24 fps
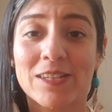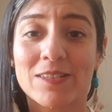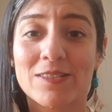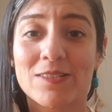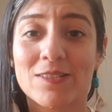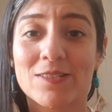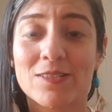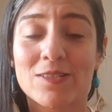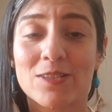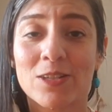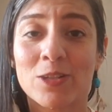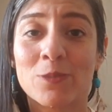
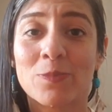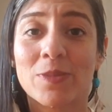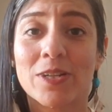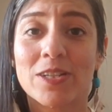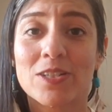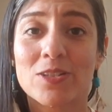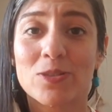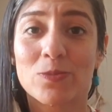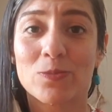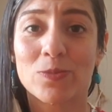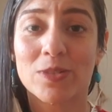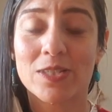so
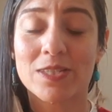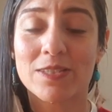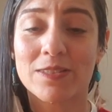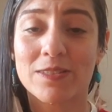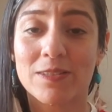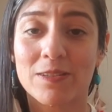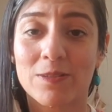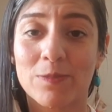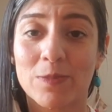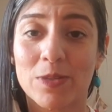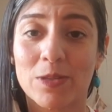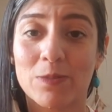much
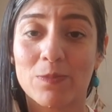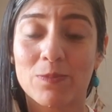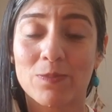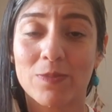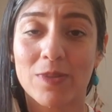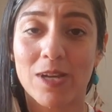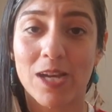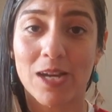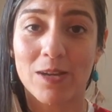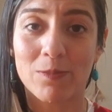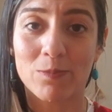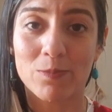wisdom
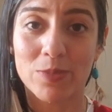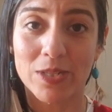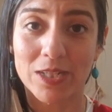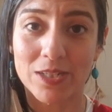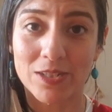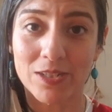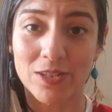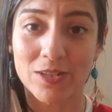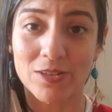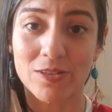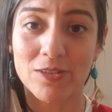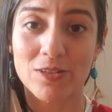
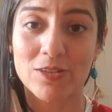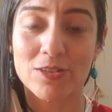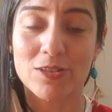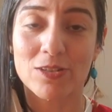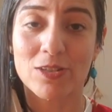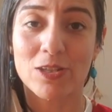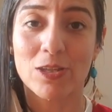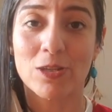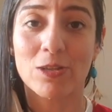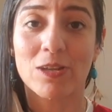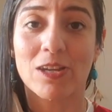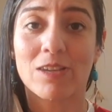because
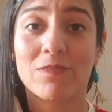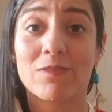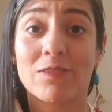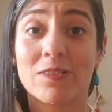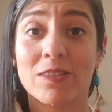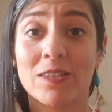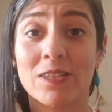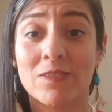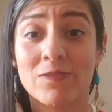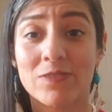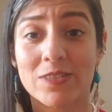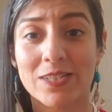you have
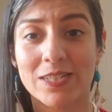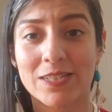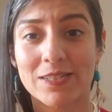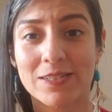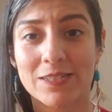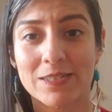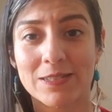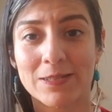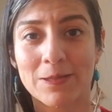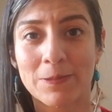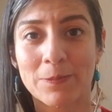lived it.